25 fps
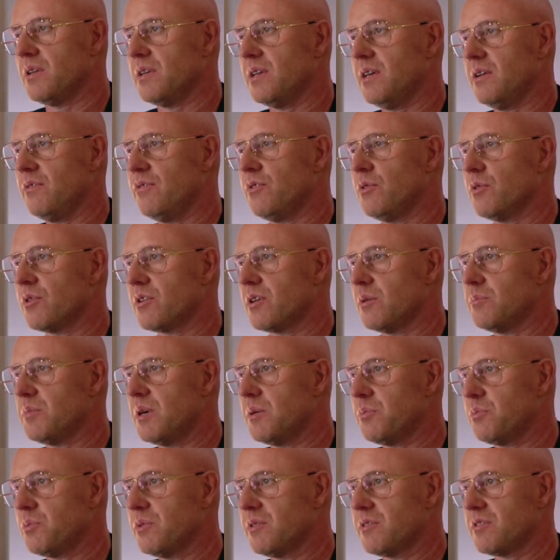if you come
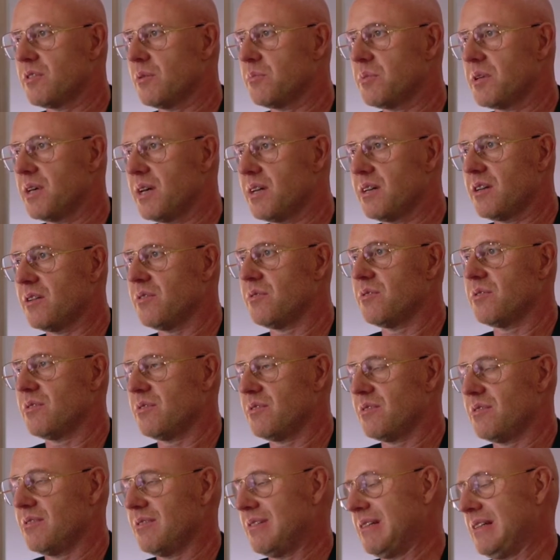up with some kind of
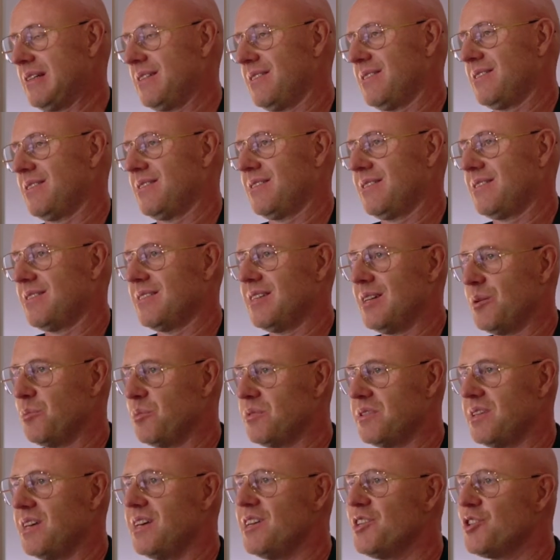
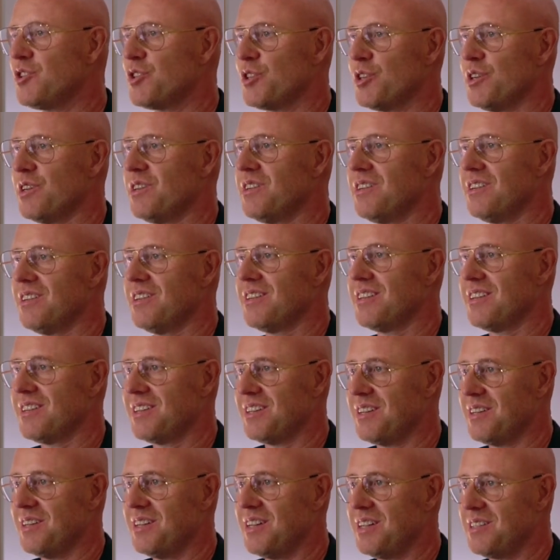teleportation
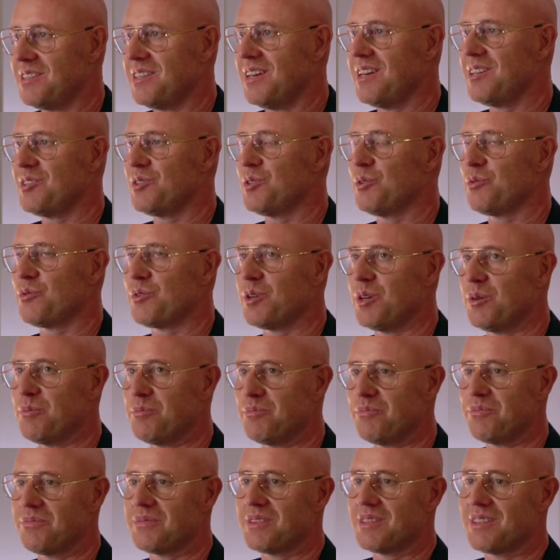that takes you
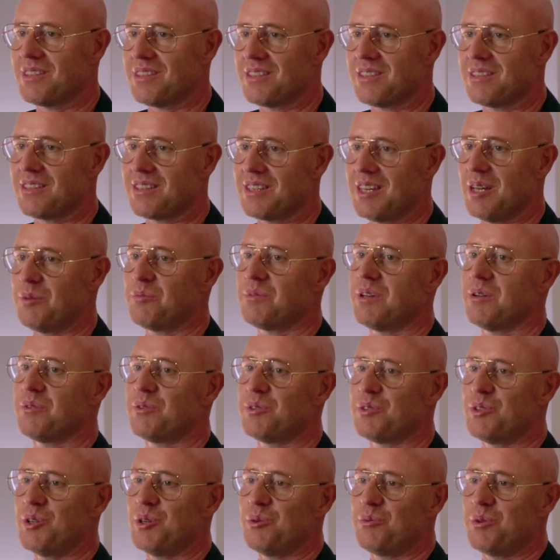from Cape Town
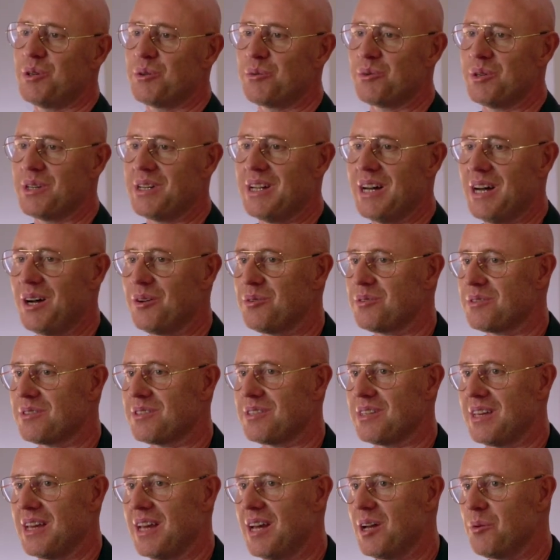to Joburg without
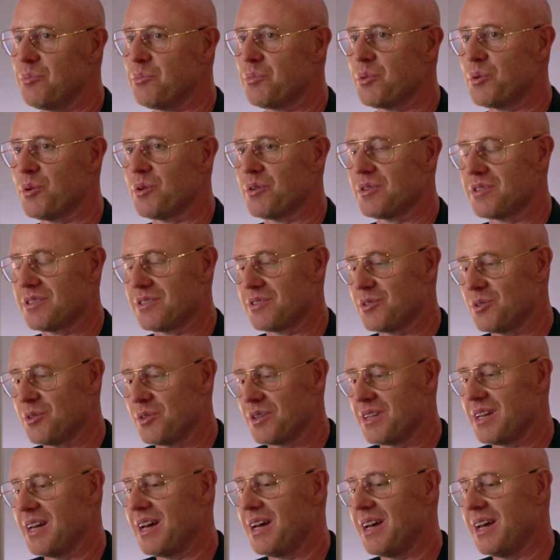the airport or
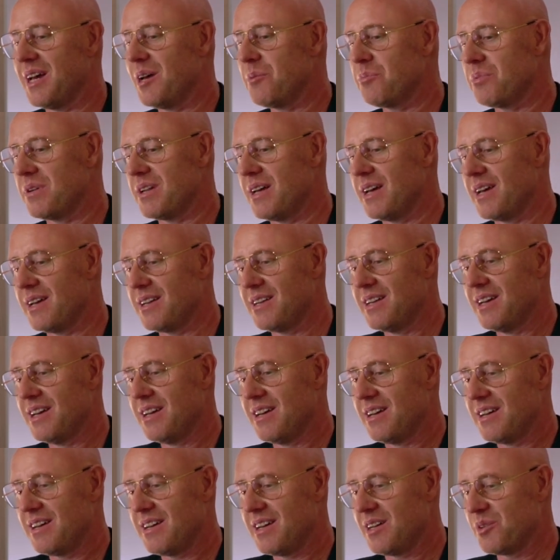the airplane
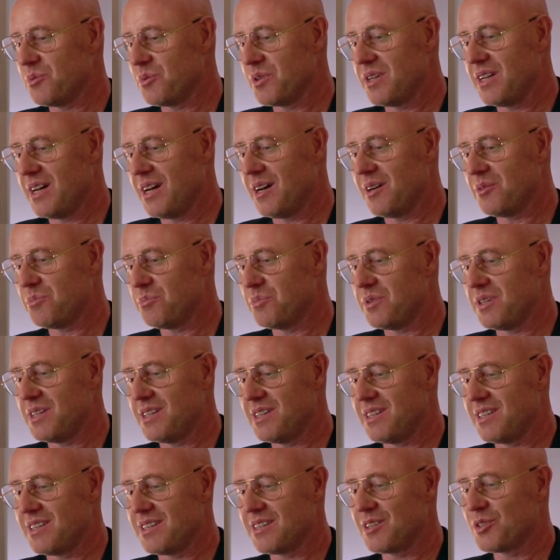and without
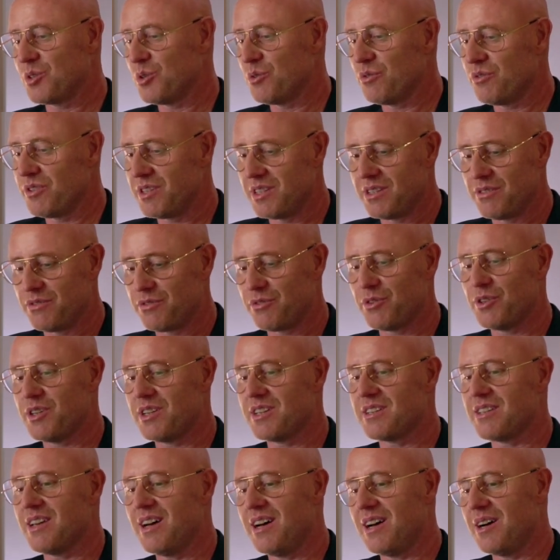being COVID
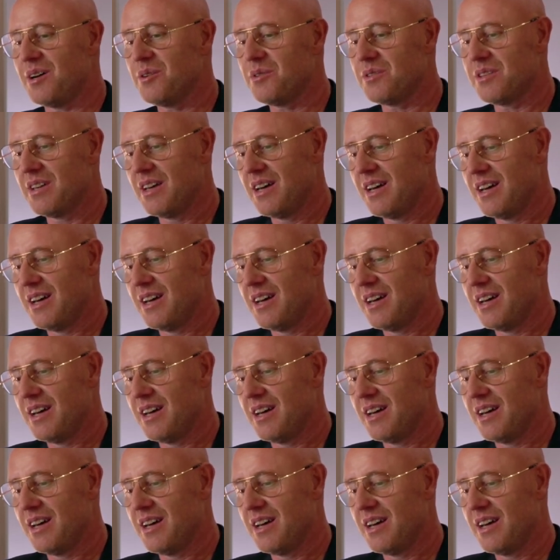freaked out,